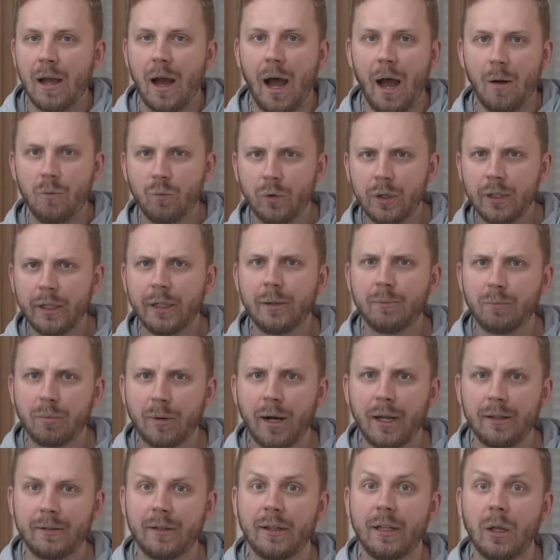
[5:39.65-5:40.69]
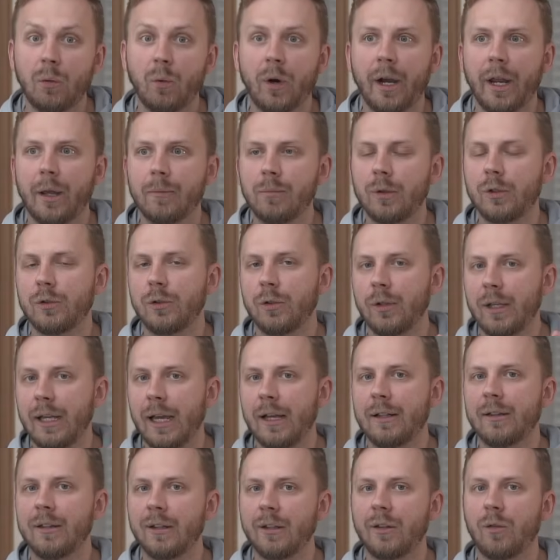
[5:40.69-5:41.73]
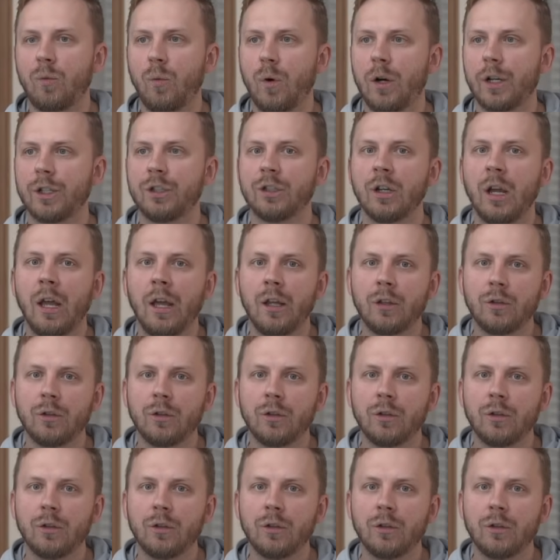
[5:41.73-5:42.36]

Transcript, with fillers: I'm really impressed that they were able to get this watch